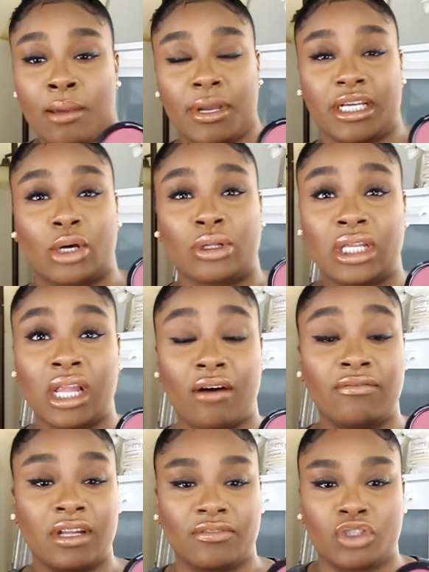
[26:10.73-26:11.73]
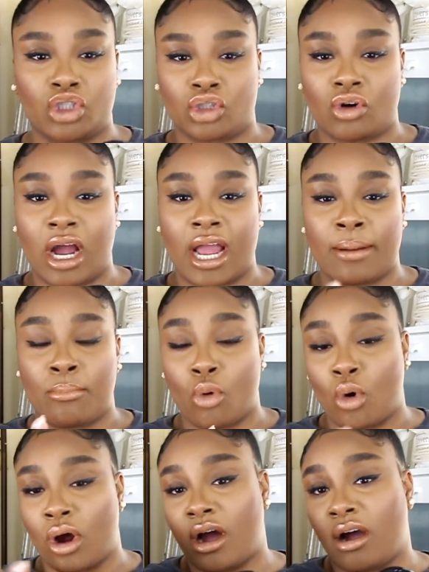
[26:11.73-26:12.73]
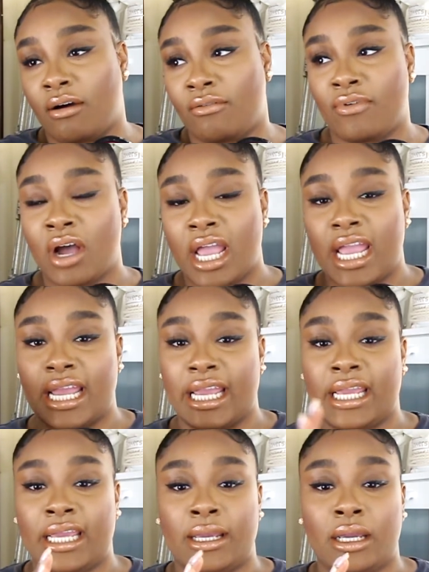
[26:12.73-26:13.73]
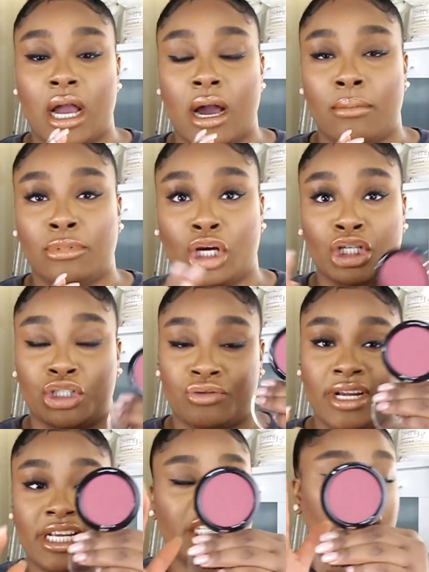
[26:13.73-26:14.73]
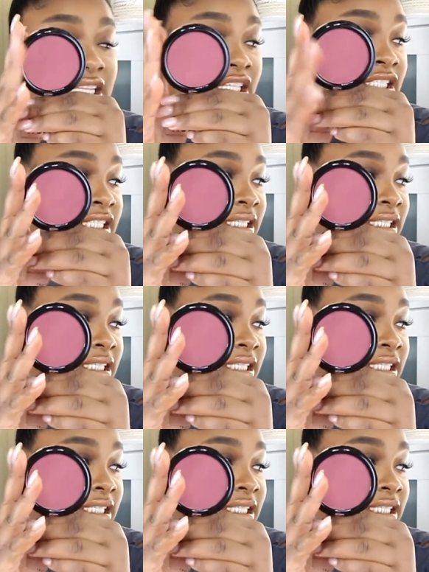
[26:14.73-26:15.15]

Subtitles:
because I would love to try more of a larger range in their